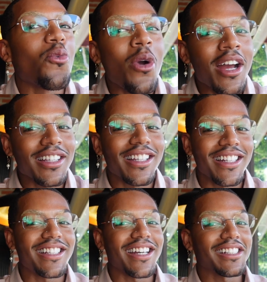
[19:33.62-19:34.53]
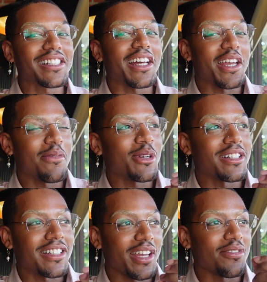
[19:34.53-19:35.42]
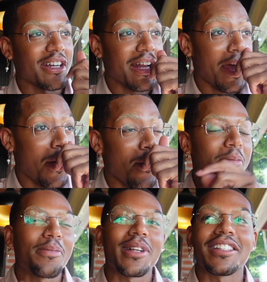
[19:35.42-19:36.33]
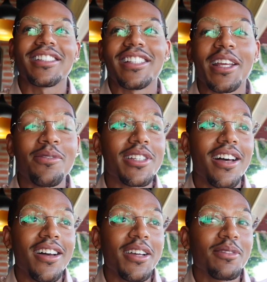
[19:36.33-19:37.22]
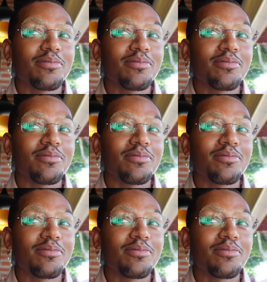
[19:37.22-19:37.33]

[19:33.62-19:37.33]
One, that yes, I am on a date right now, but at the same time,